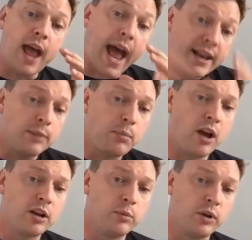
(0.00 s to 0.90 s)
as a
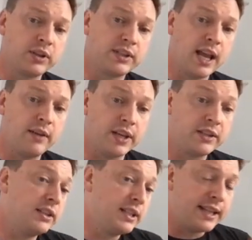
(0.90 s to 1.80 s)
pluggable
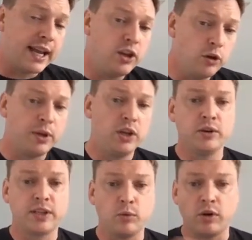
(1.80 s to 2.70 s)
service. And today you'll be
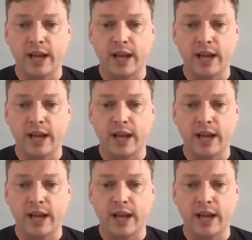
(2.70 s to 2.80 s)
using one.